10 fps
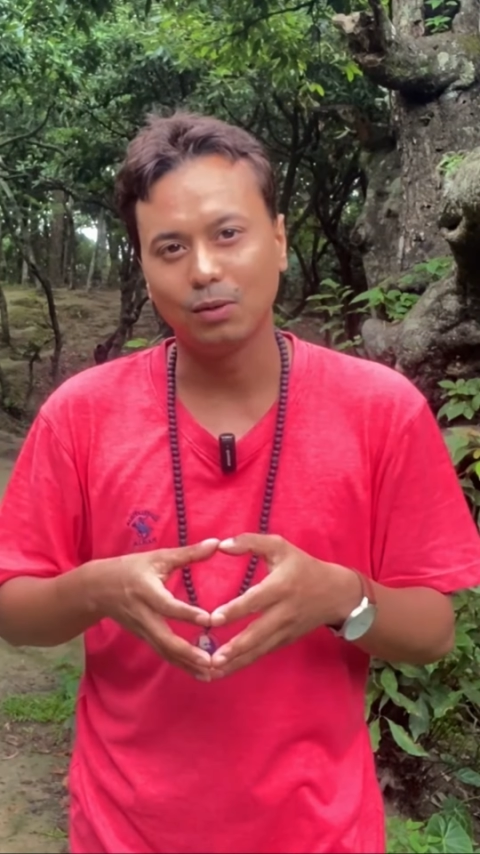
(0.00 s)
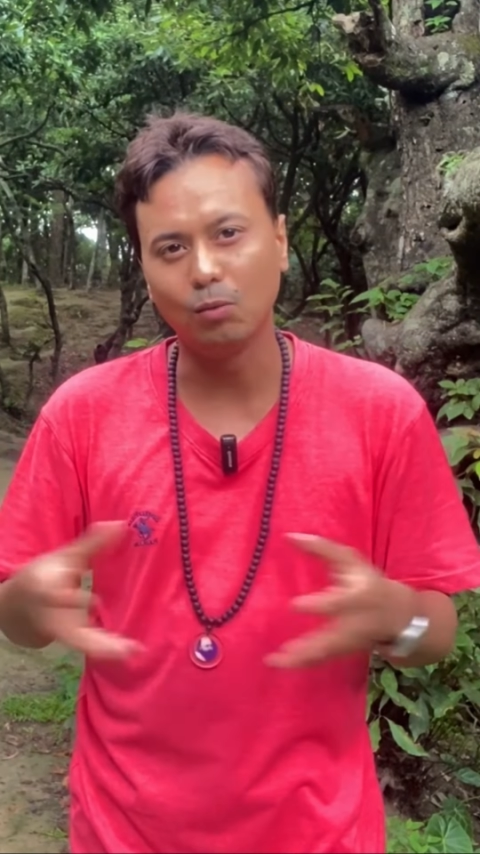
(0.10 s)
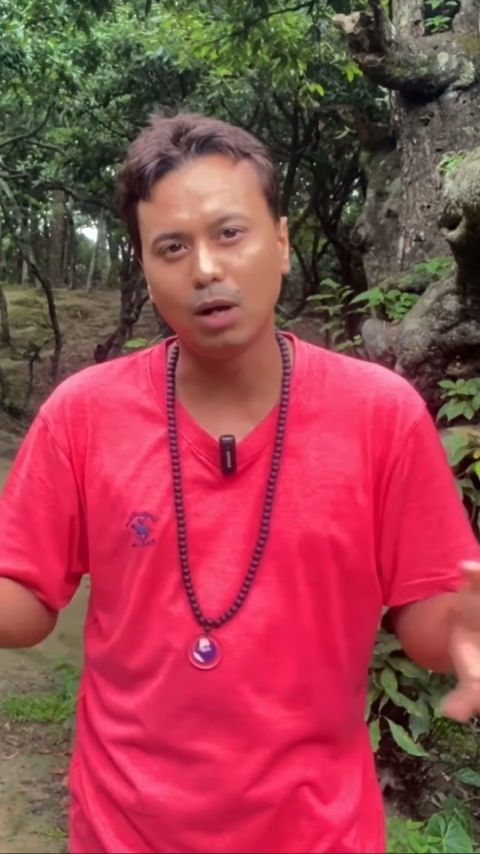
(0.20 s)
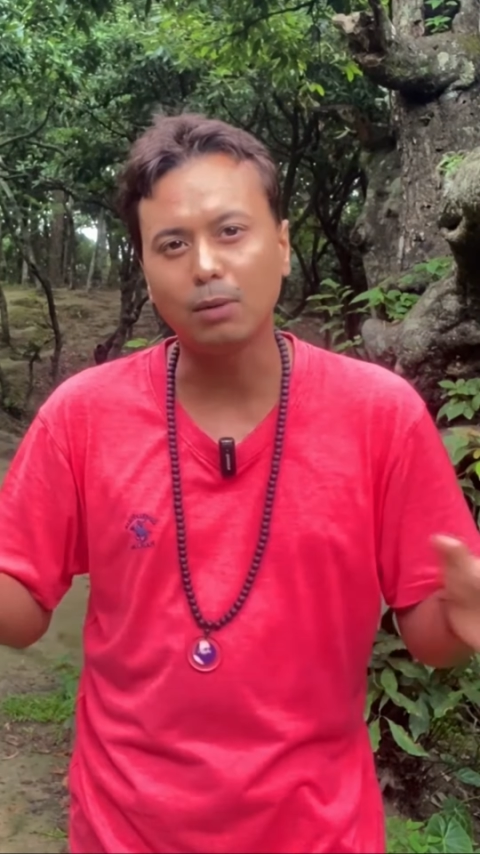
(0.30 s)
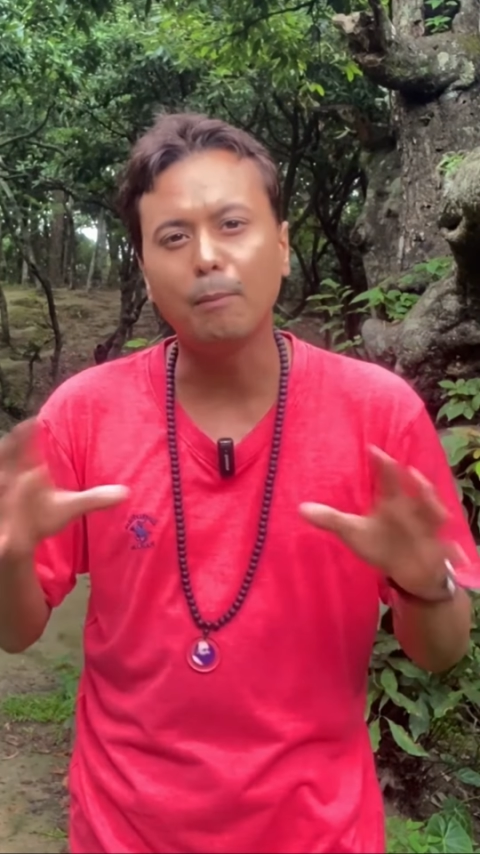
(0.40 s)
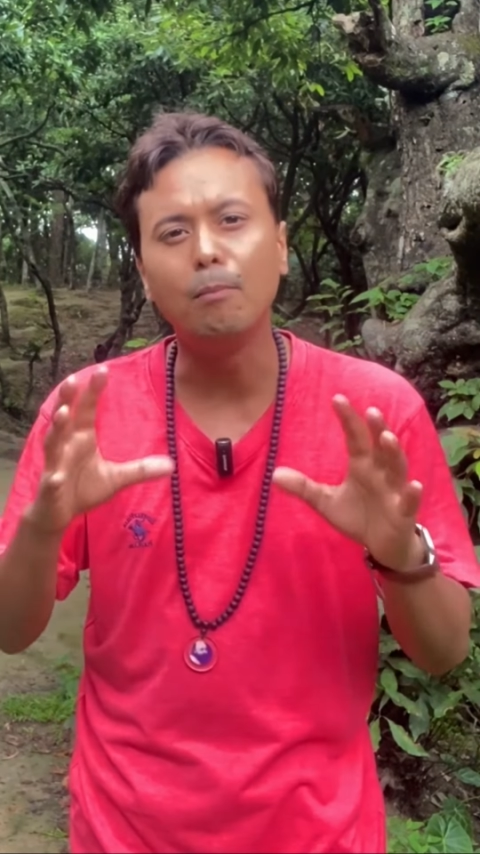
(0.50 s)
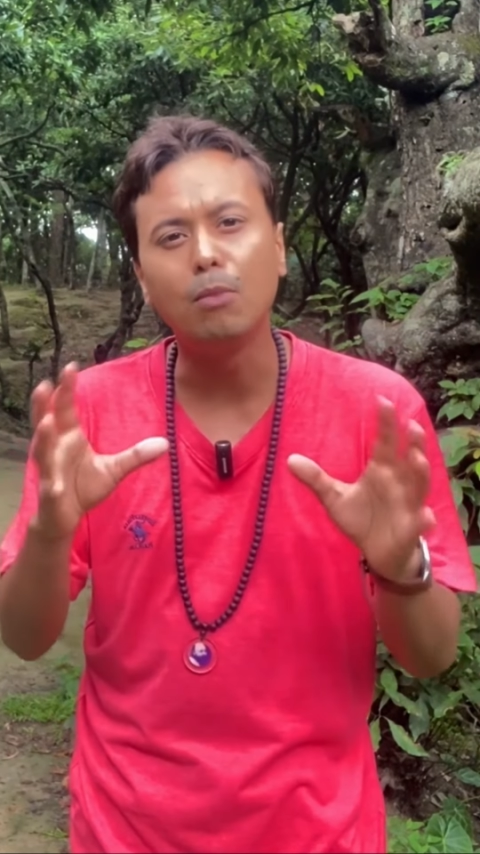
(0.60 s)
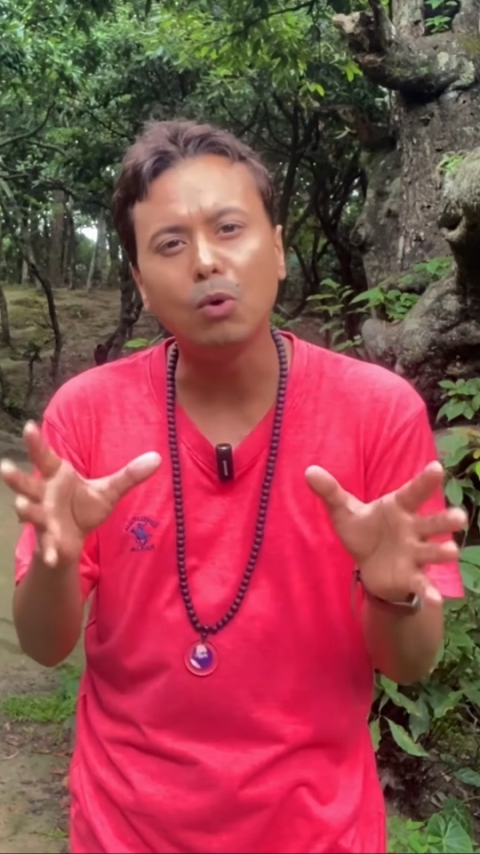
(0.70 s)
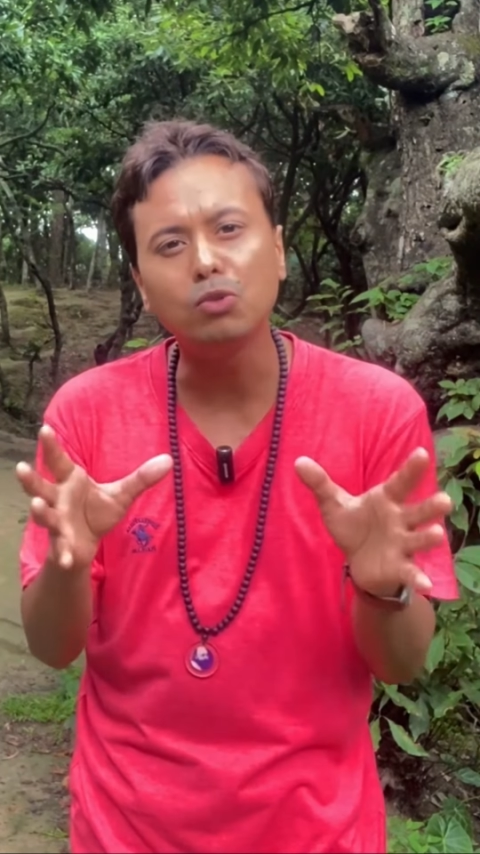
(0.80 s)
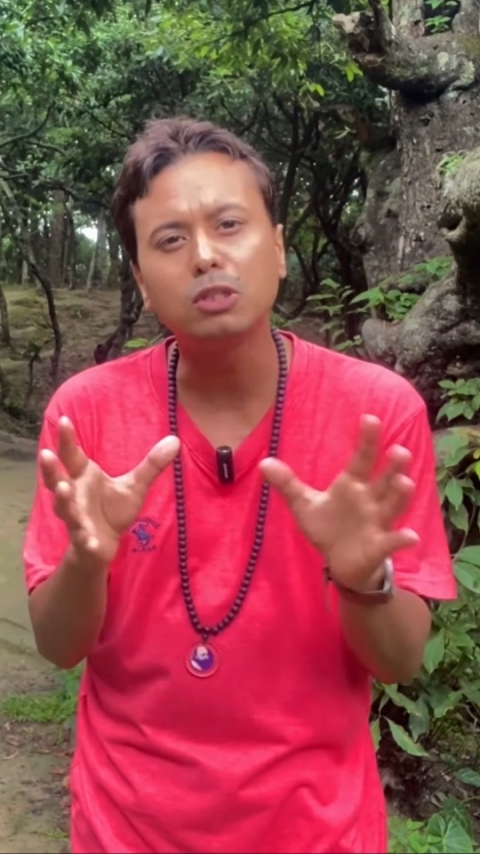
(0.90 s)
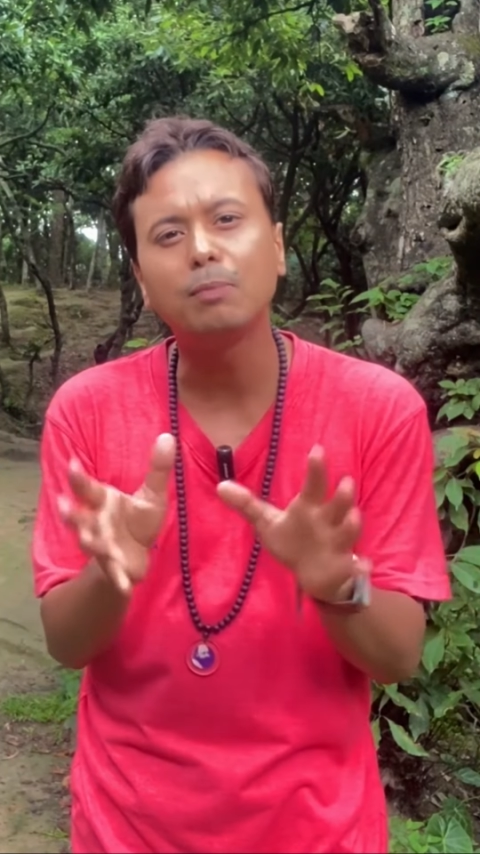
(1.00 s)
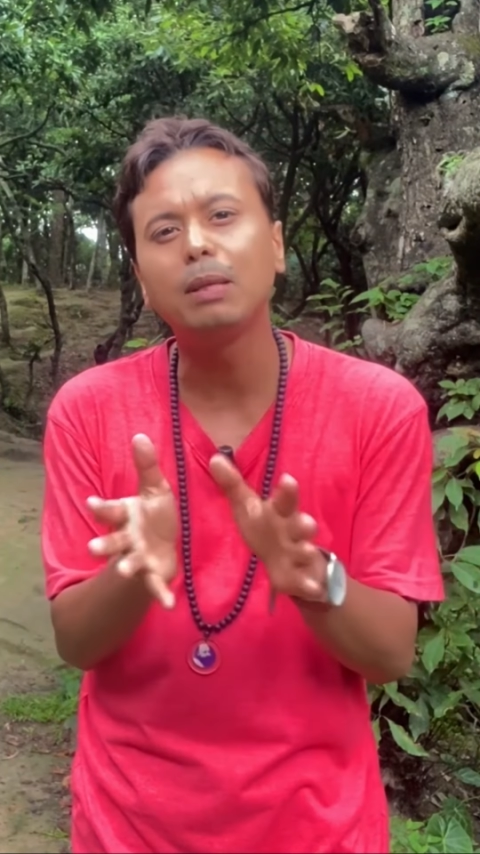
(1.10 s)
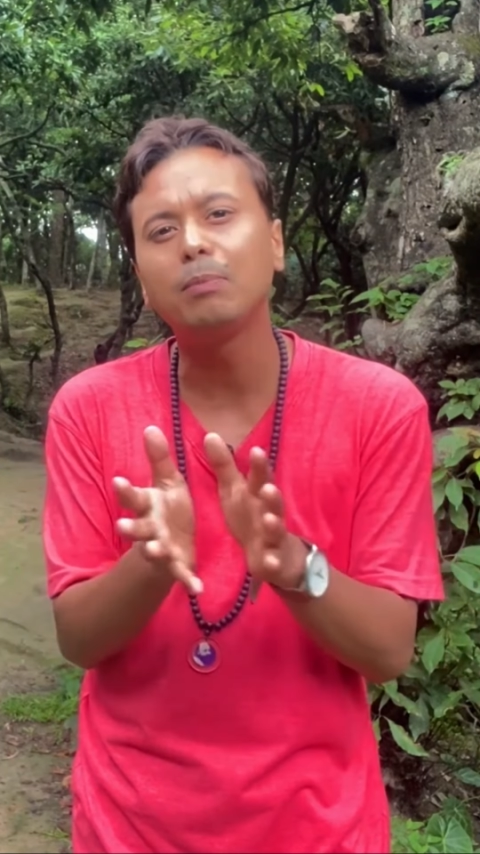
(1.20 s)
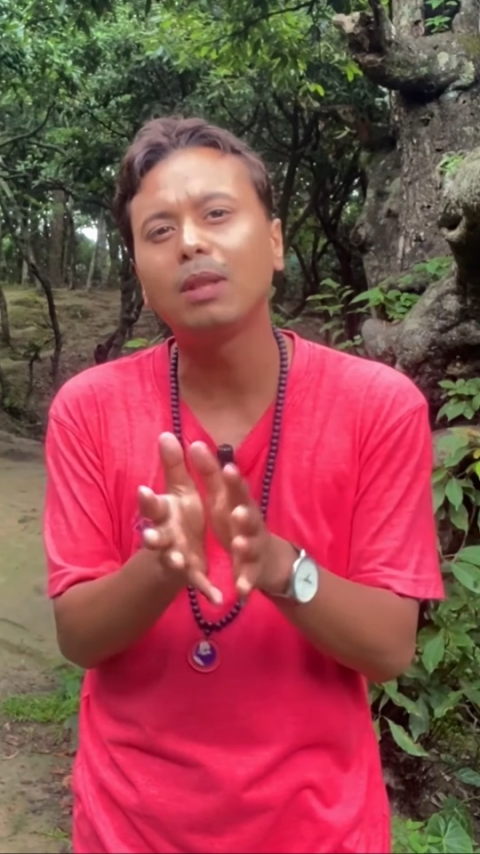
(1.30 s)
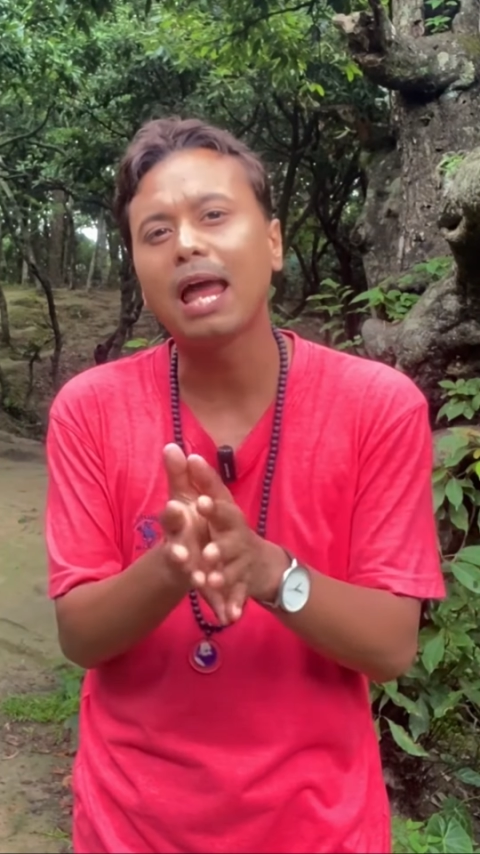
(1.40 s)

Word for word: What most people